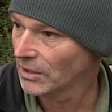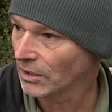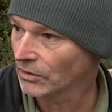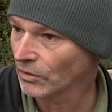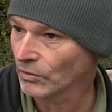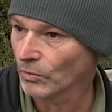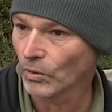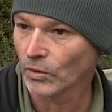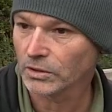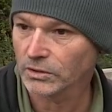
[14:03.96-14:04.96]
along the
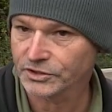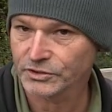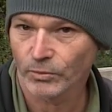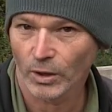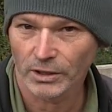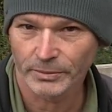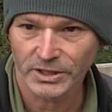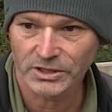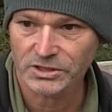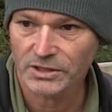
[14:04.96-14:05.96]
walks, lots of
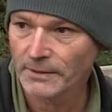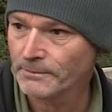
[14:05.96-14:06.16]
wallabies.